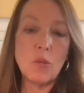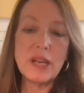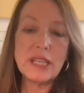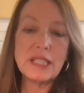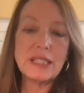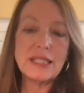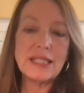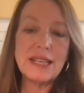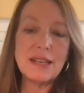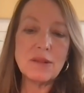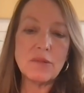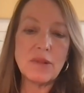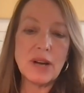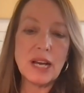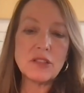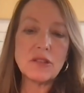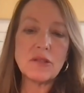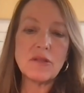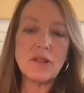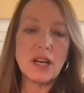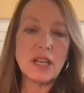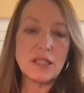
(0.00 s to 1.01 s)
We see
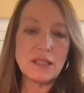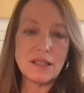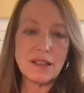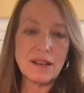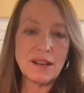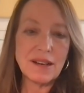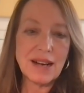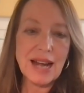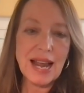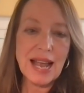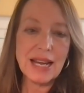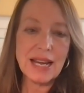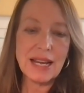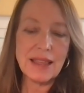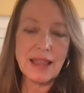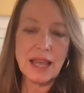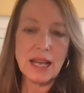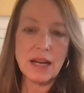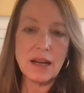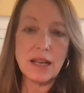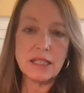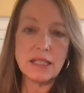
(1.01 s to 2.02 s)
restaurants are adding
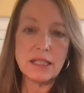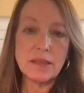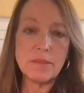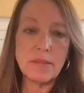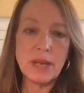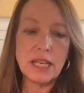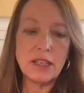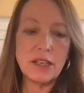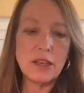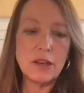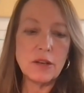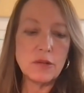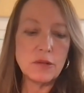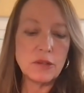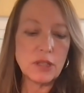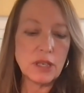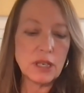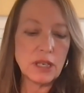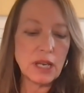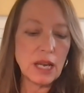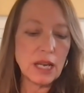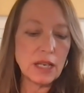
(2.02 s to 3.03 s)
that onto
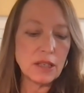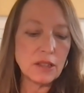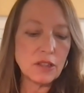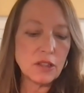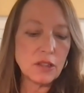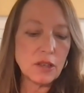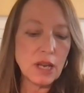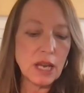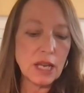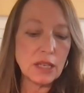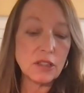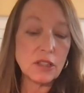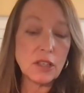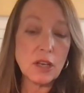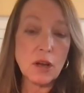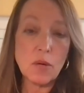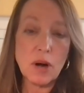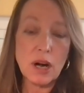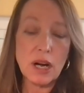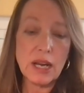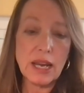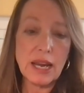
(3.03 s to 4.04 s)
menus and
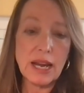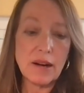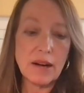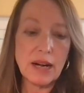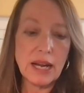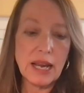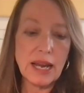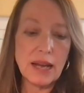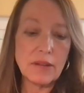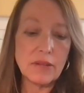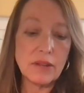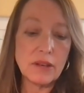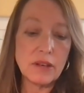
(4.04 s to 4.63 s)
so are carryout.